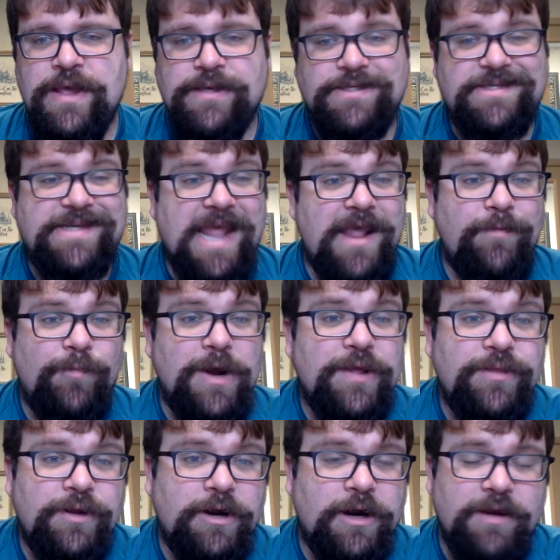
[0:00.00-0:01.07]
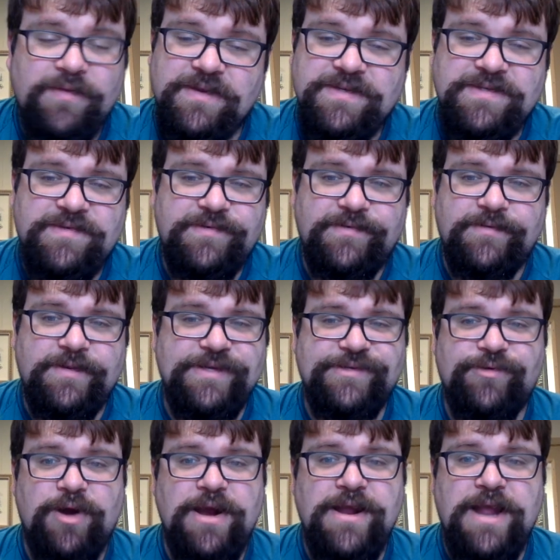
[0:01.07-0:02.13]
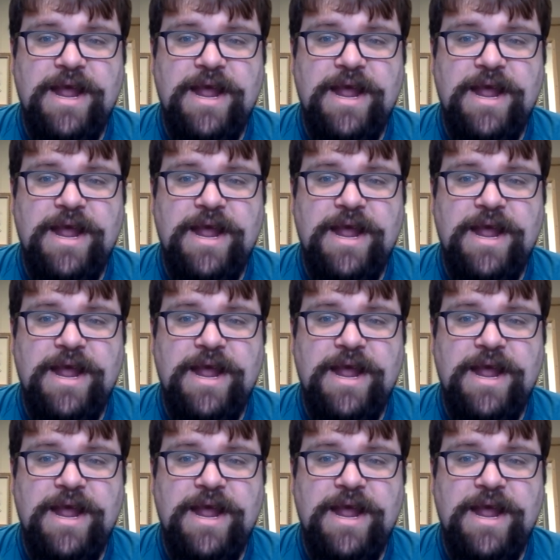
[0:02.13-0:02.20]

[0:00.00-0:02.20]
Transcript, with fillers: stay with her in this this great